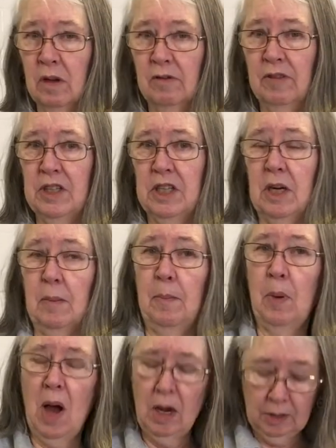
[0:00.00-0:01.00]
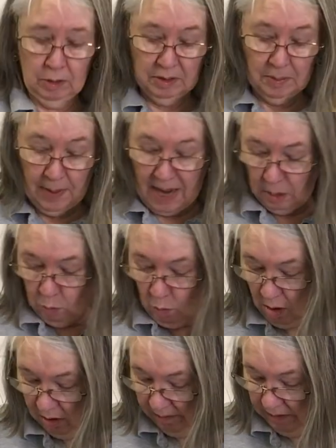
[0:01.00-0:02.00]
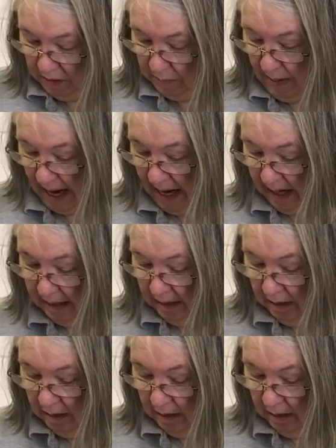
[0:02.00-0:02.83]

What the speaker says: Fits in a pocket on the back wall of this bag.